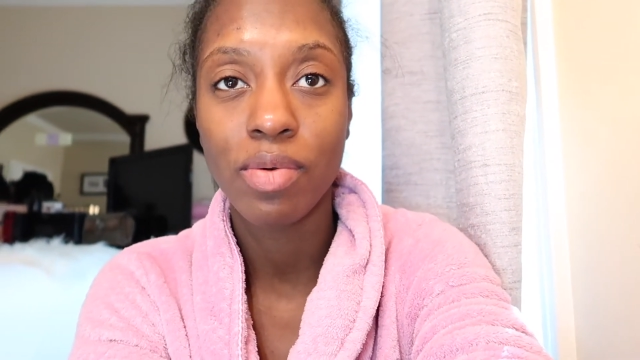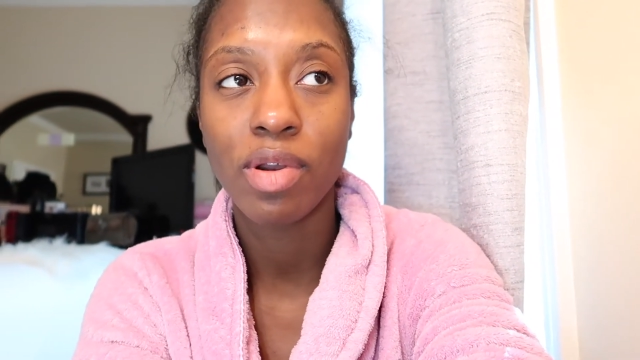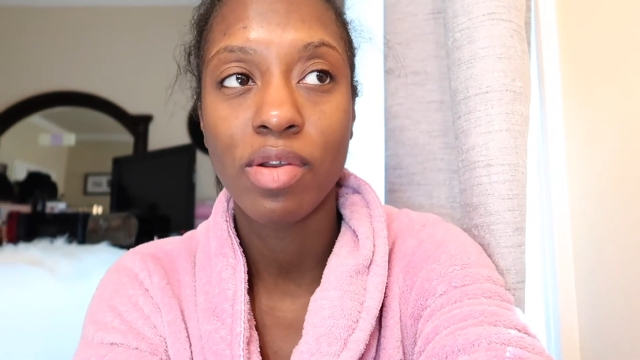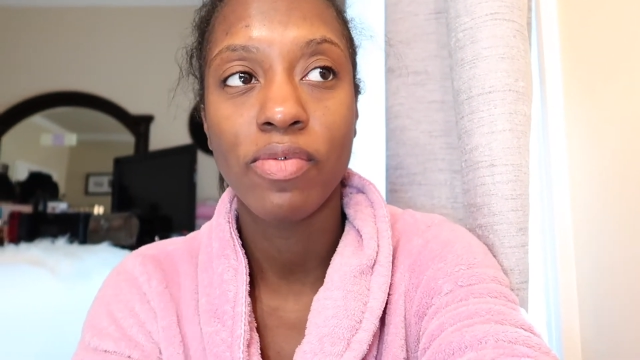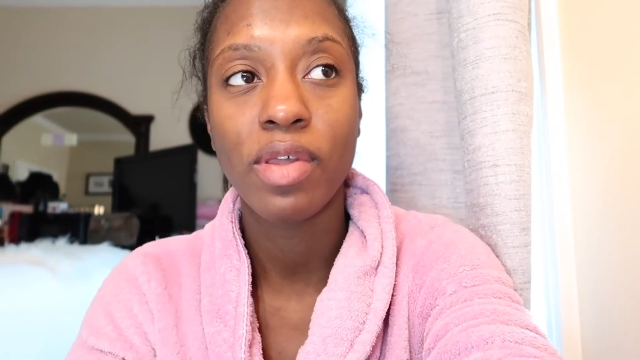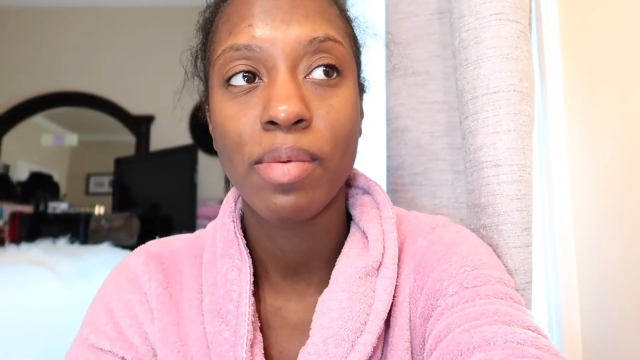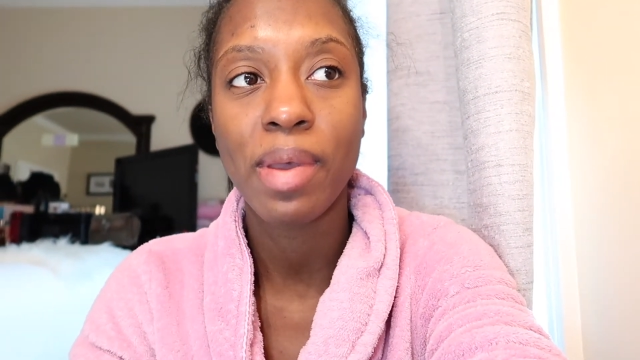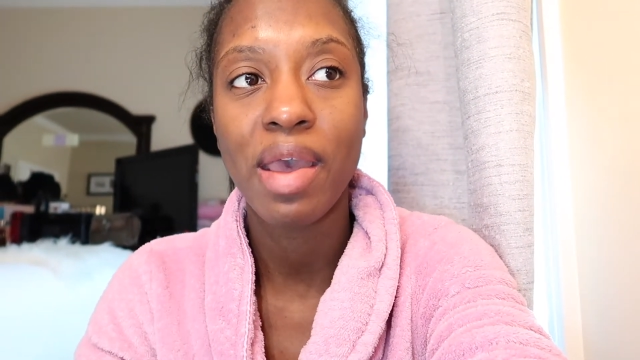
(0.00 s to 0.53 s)
One
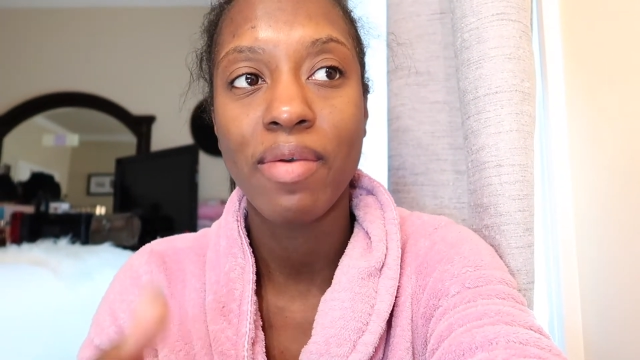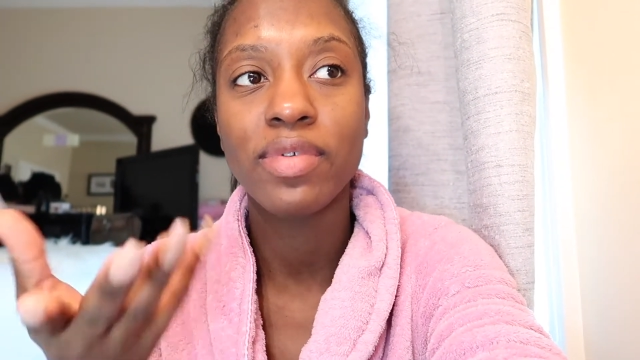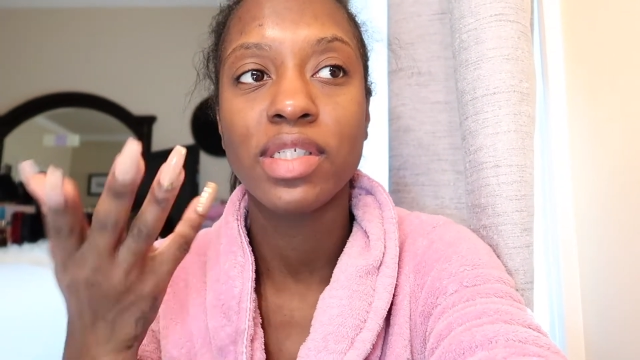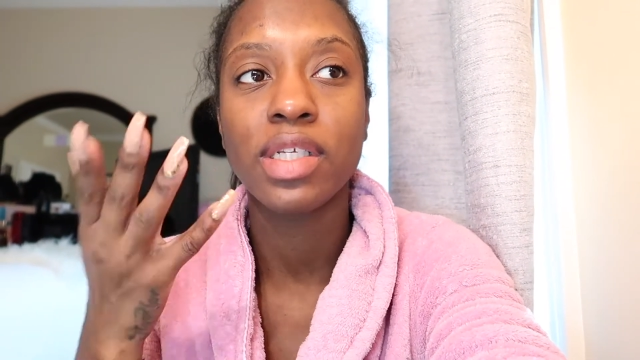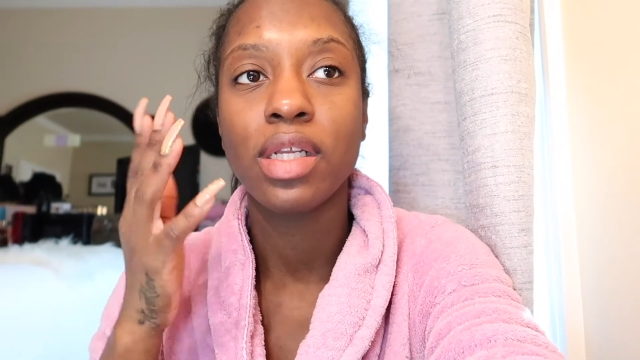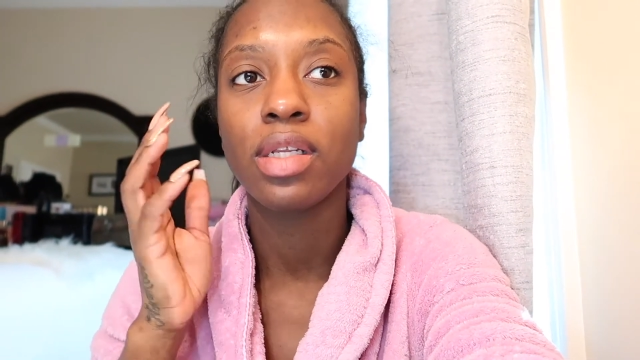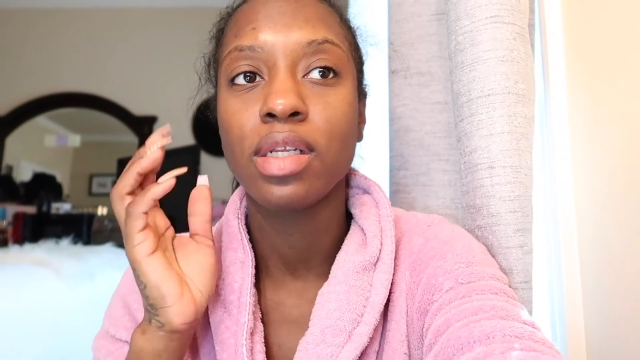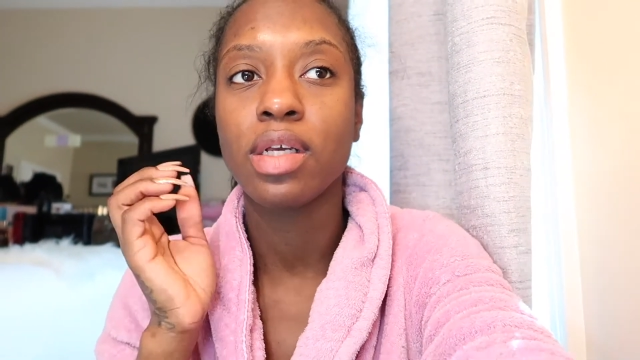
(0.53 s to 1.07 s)
of them I haven't
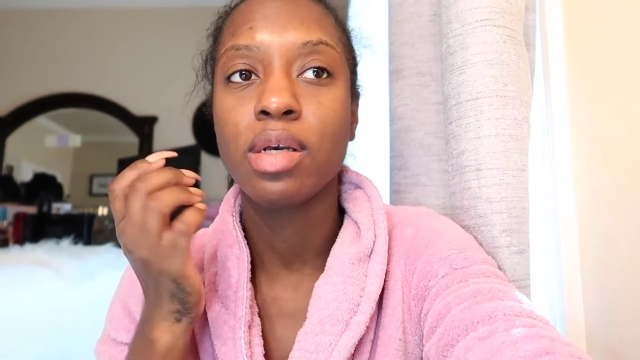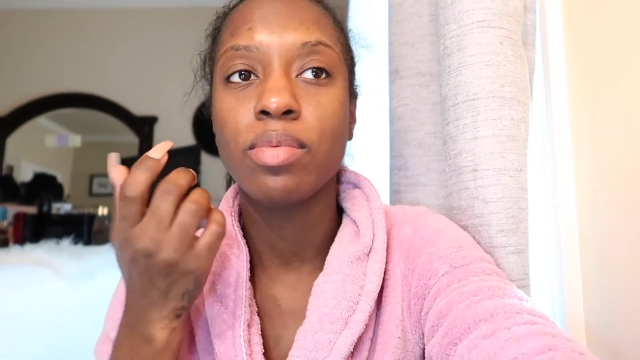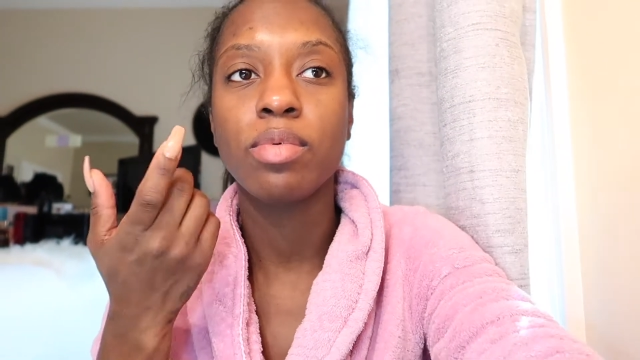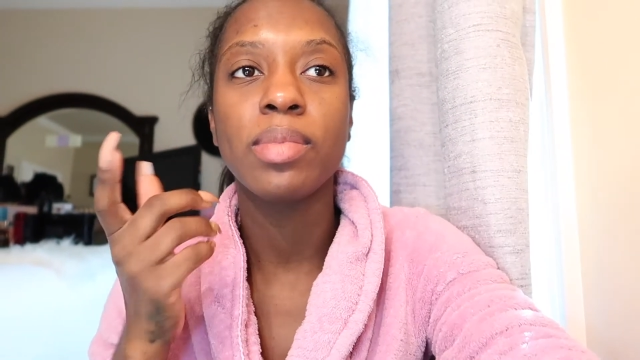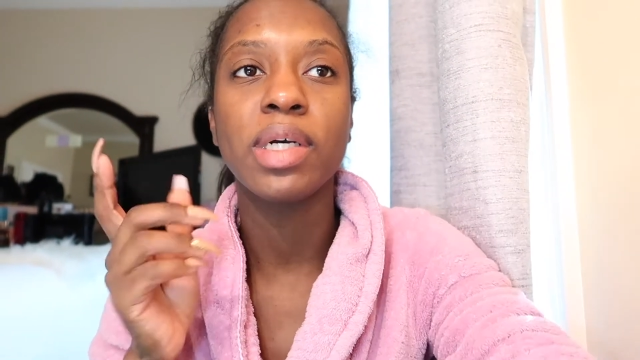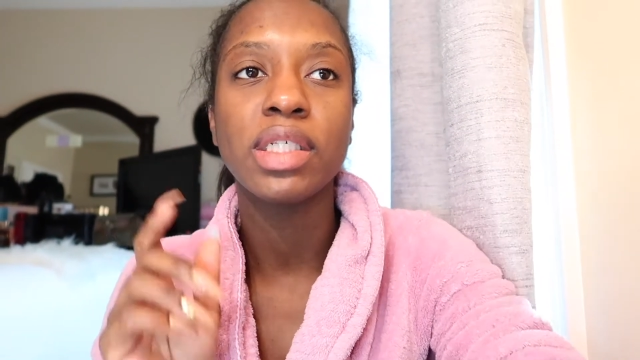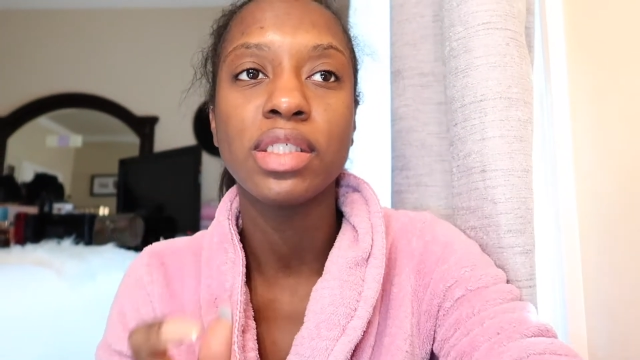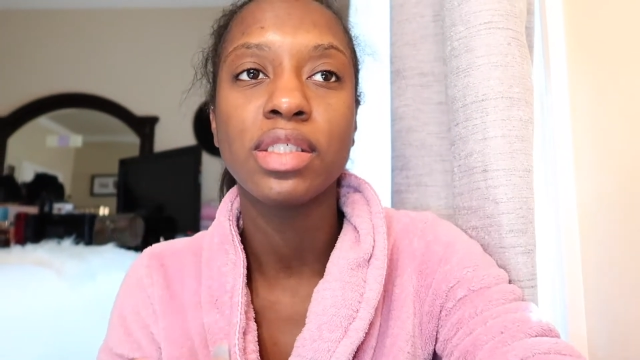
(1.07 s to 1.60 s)
seen in a couple
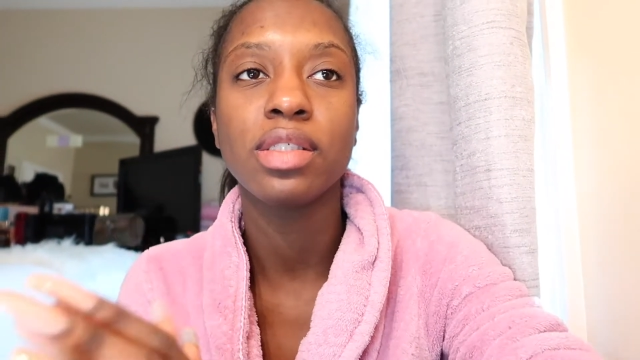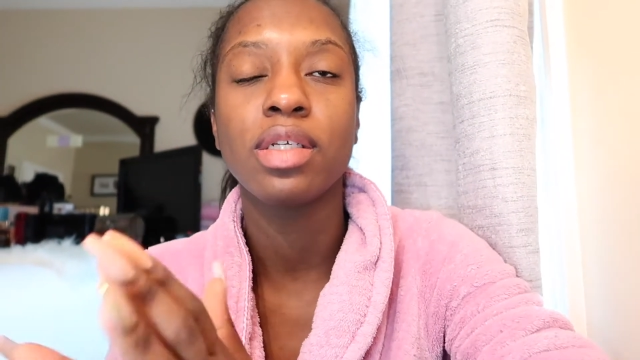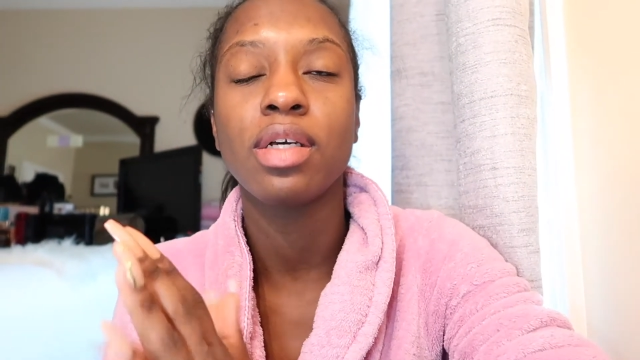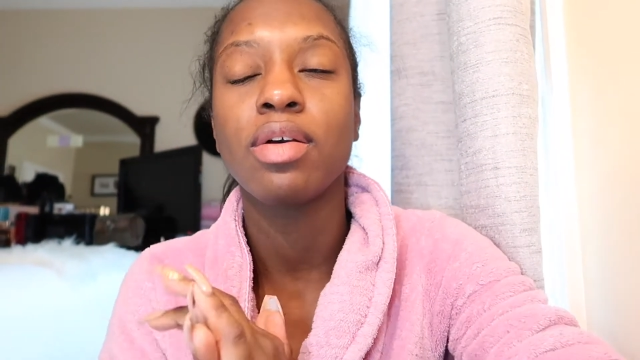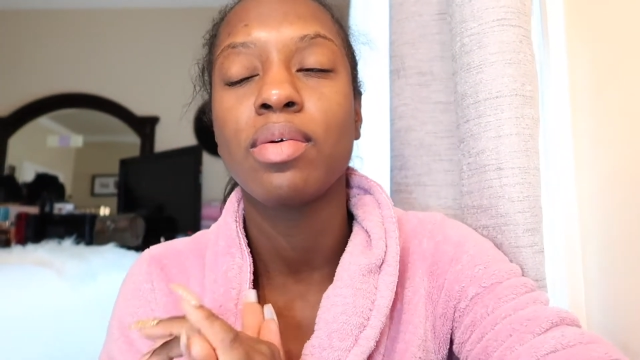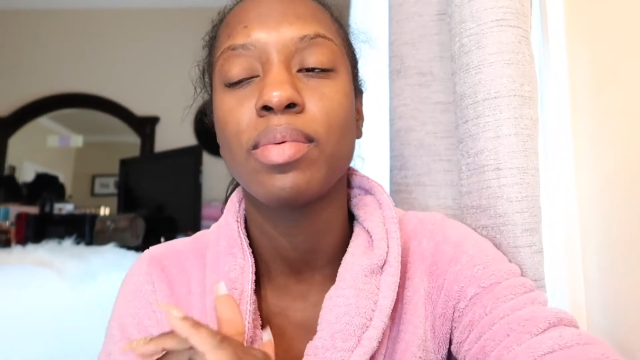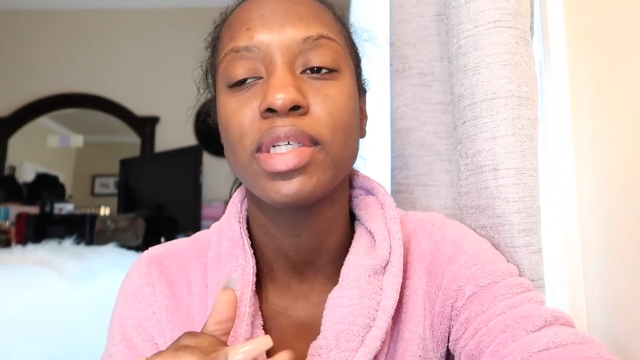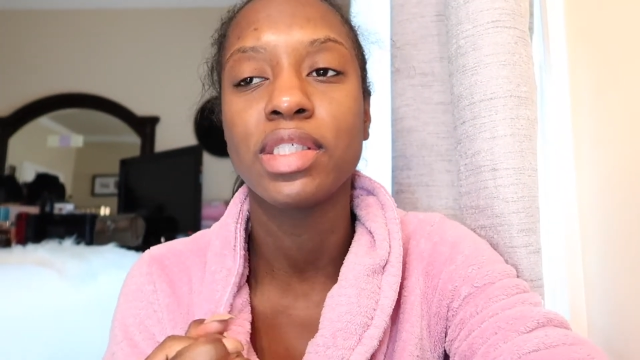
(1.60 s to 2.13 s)
months, so
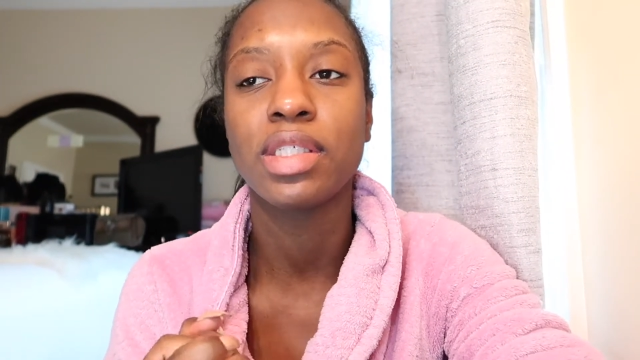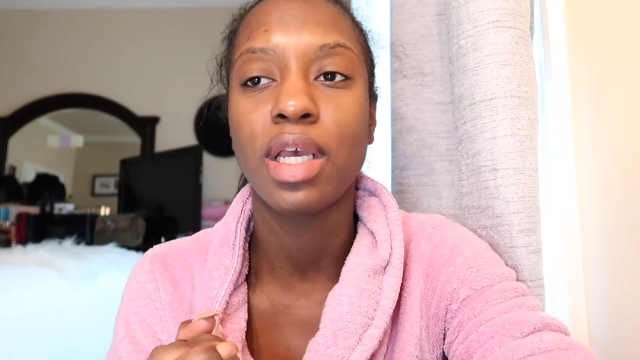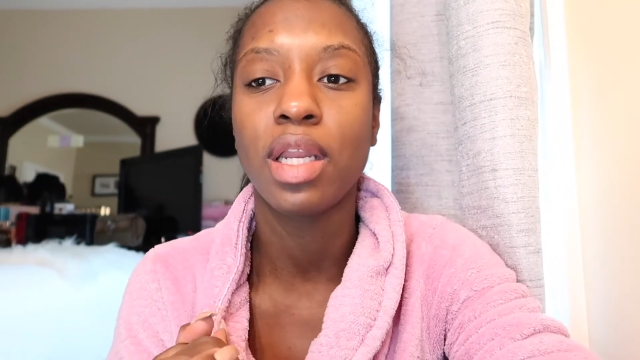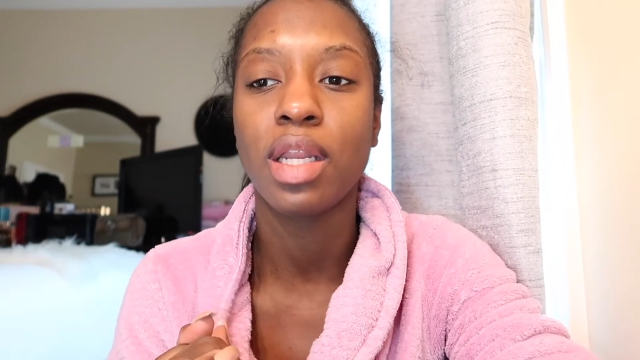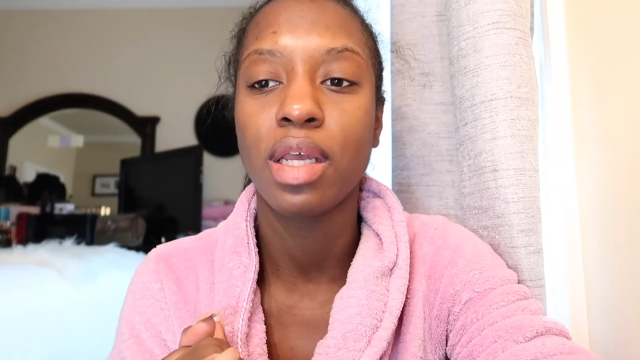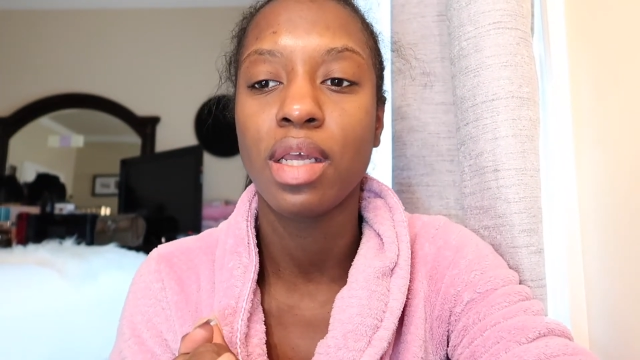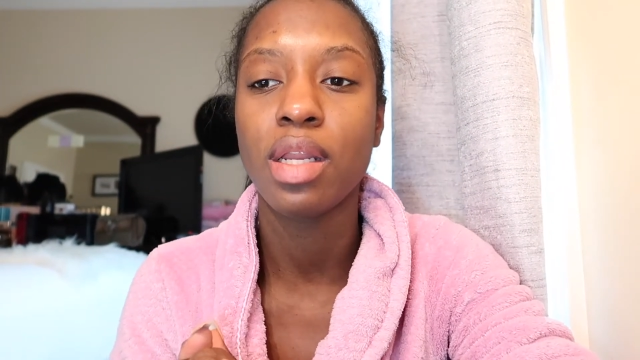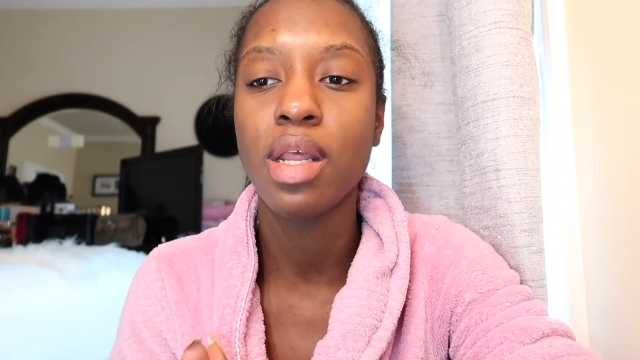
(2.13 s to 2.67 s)
I'm
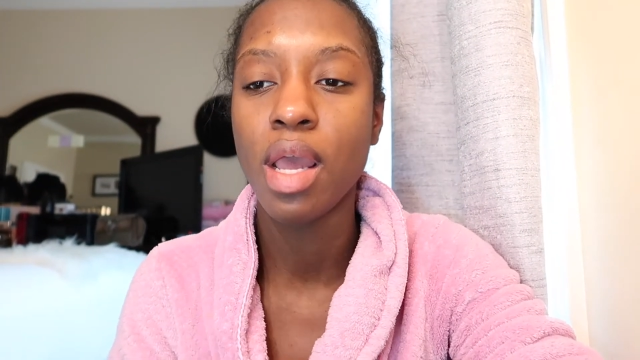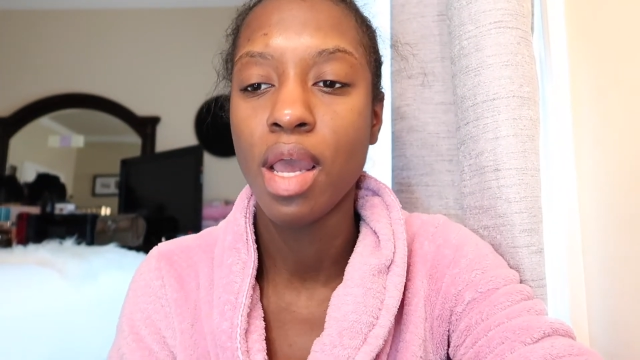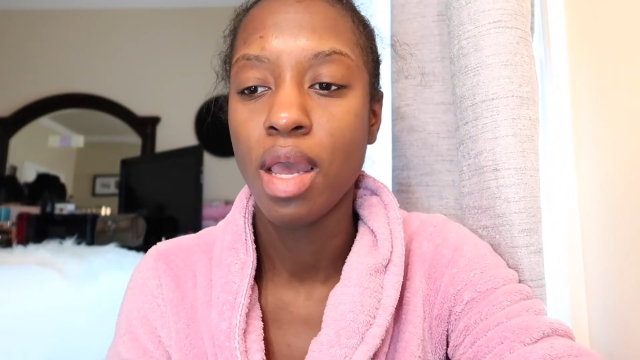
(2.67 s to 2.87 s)
excited.